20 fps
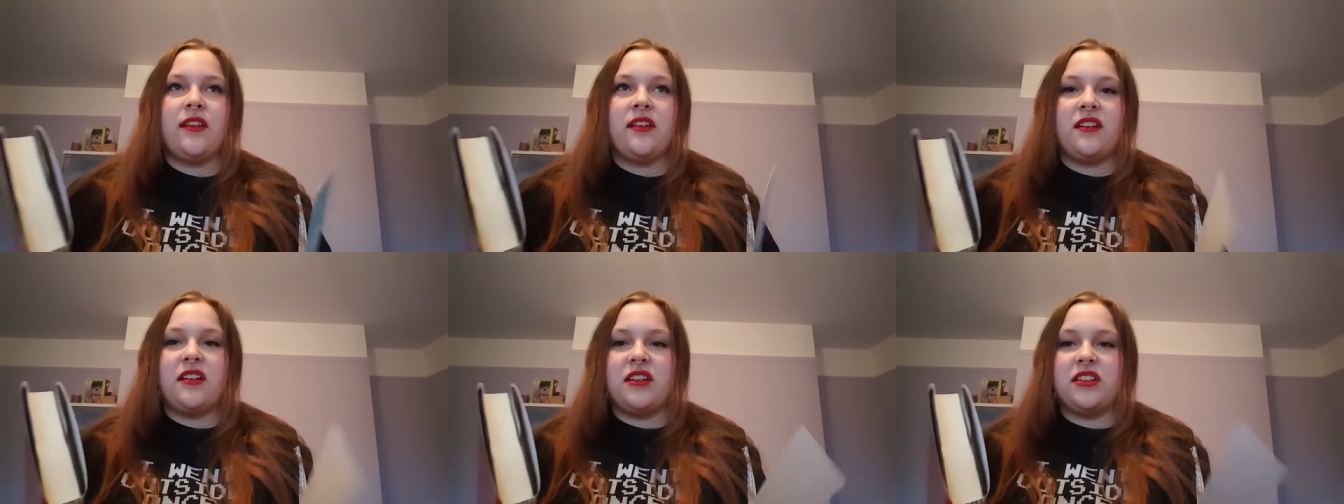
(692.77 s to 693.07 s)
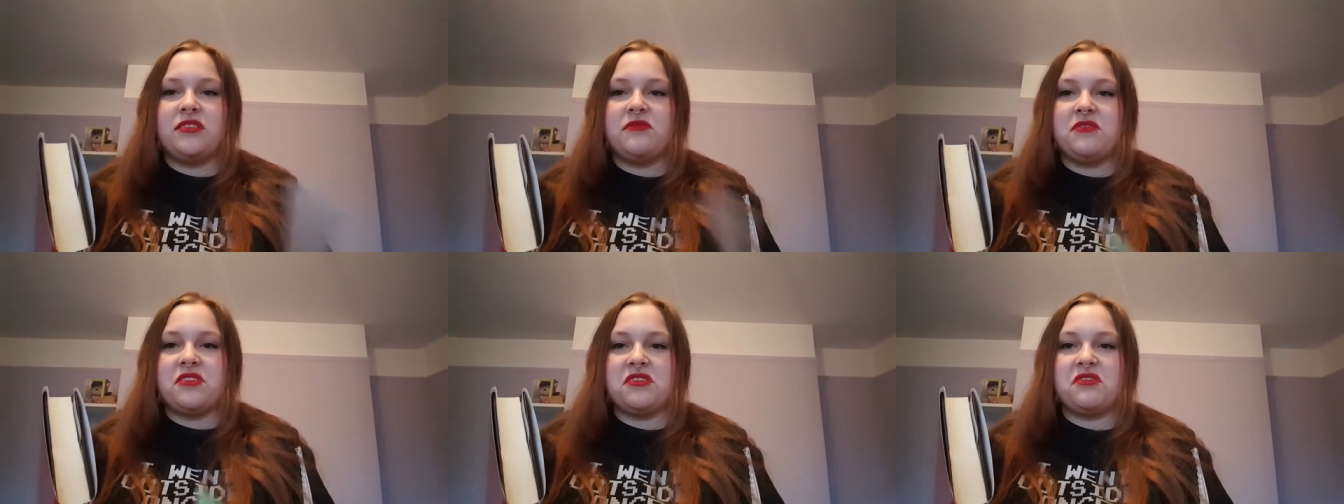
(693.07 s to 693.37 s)

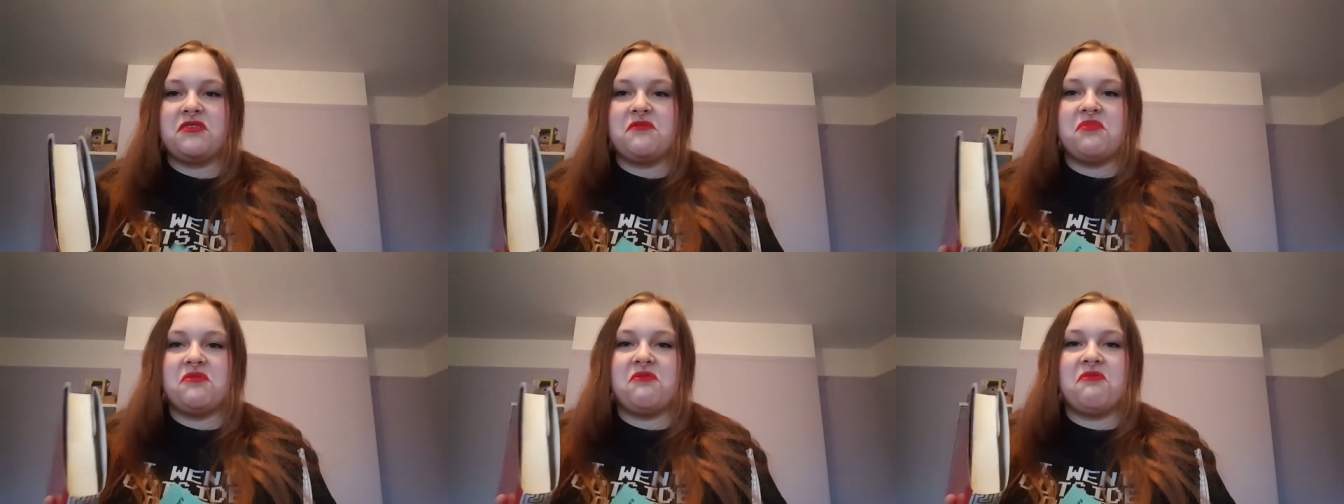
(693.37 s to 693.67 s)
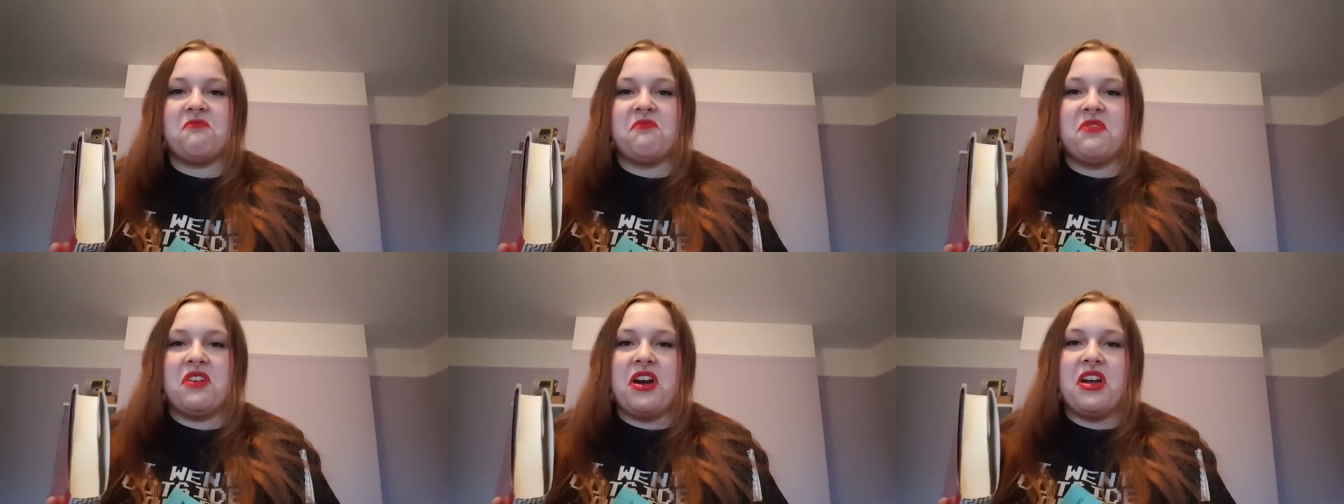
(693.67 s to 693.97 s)
I'm
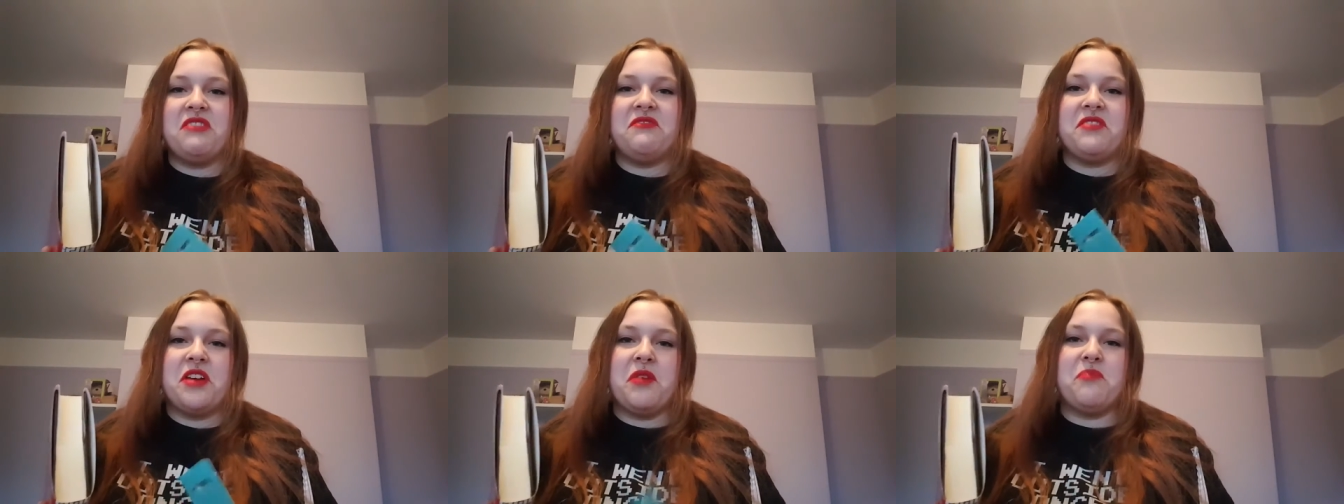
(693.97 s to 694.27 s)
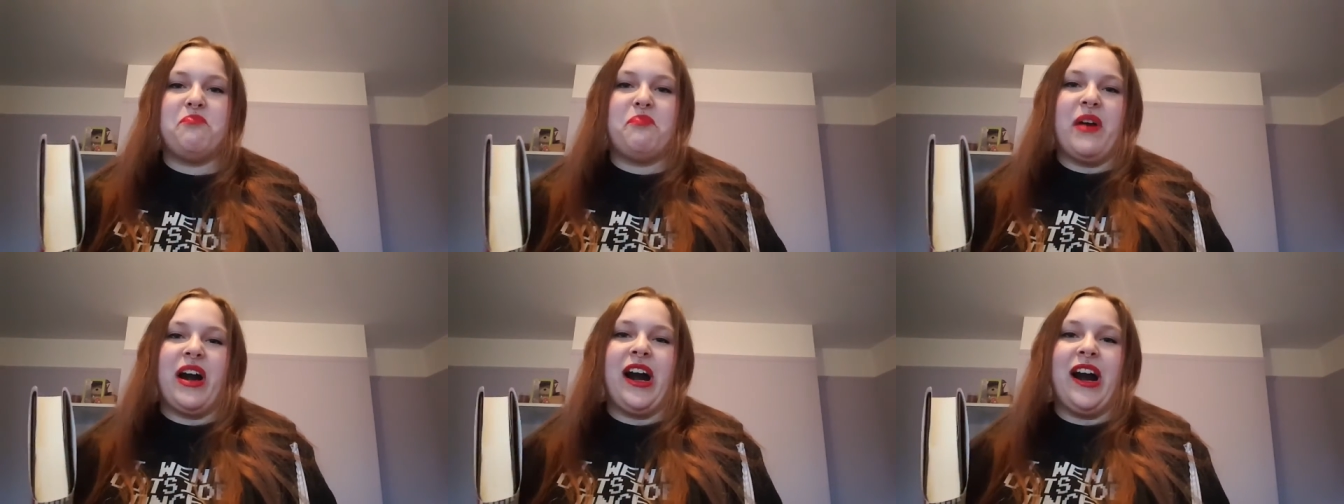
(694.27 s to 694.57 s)

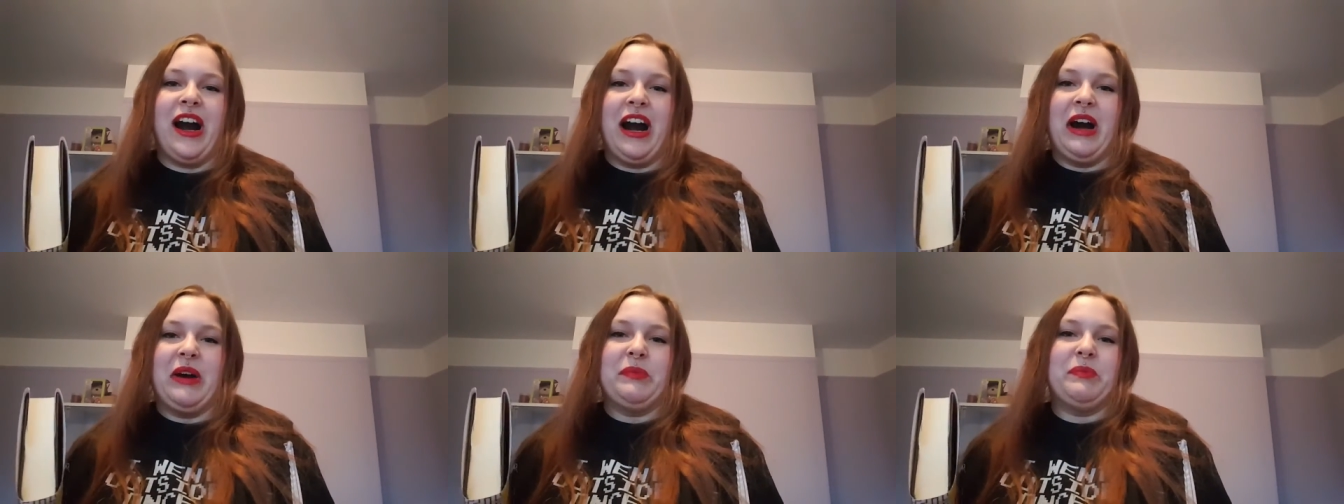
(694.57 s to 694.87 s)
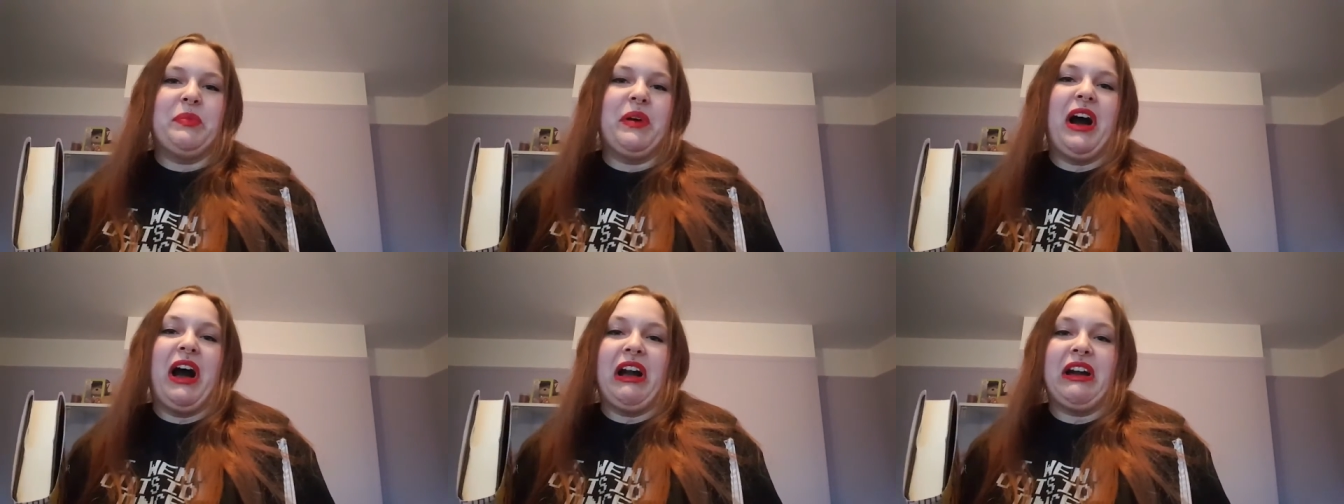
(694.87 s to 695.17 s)
a
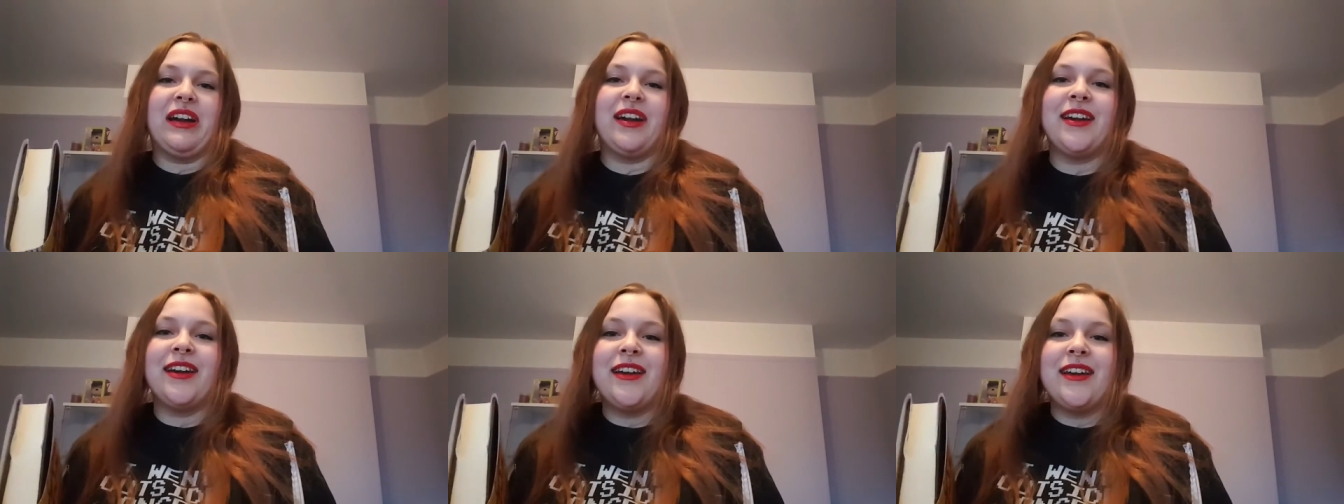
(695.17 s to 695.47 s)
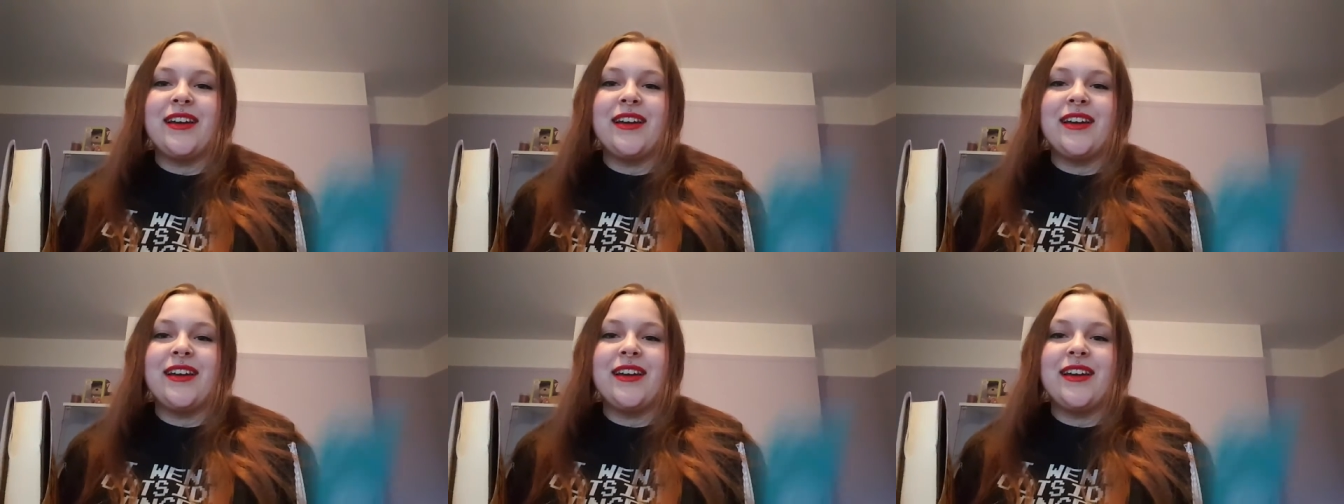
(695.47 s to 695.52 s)
humbug.